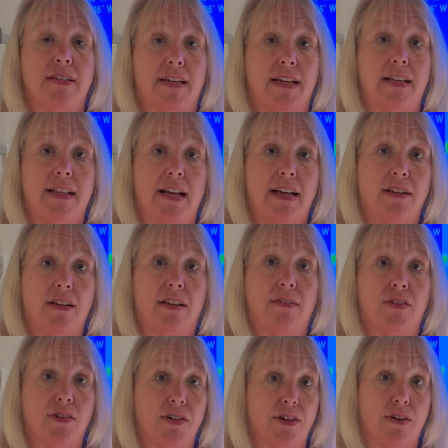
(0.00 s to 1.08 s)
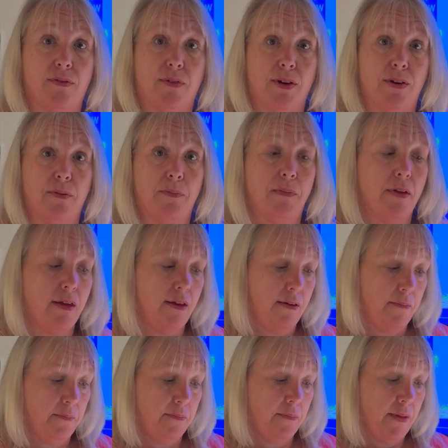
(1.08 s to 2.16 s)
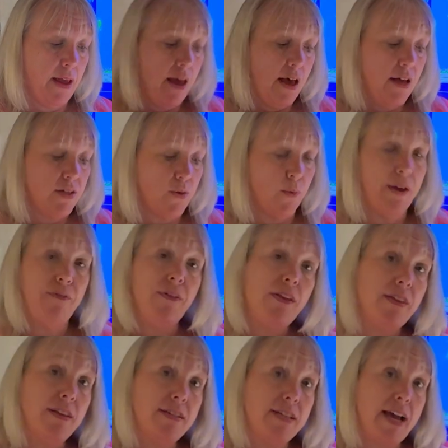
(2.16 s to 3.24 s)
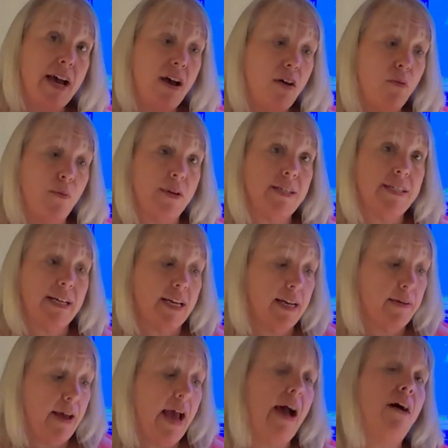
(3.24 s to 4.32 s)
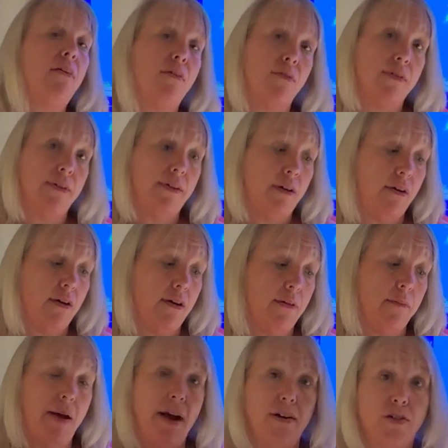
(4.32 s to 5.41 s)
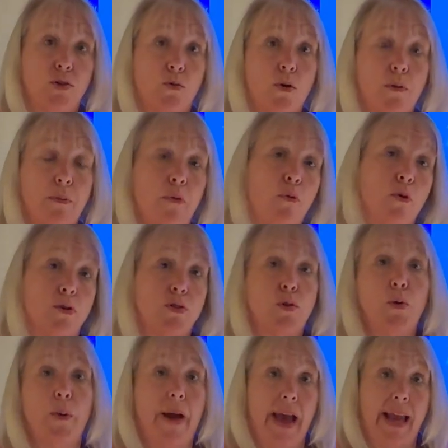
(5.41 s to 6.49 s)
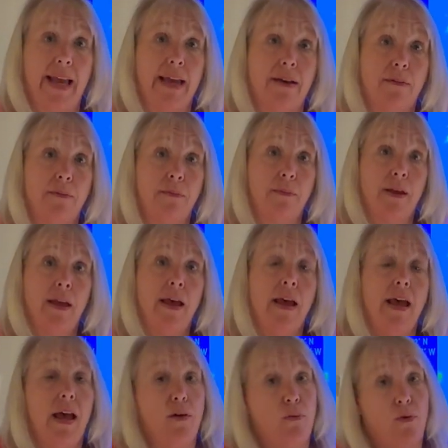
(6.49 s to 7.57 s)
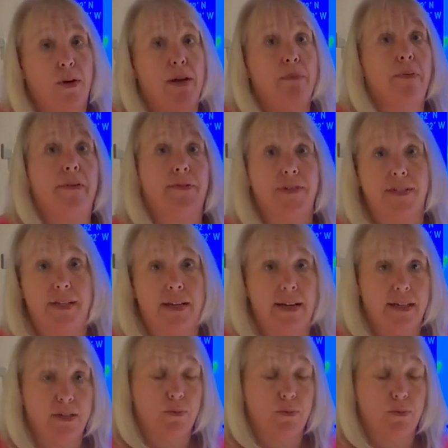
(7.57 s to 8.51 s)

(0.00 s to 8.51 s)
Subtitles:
to get that delivered to your room. So we fill this out, we stick it out on our door before 2 a.m. and we'll get breakfast the next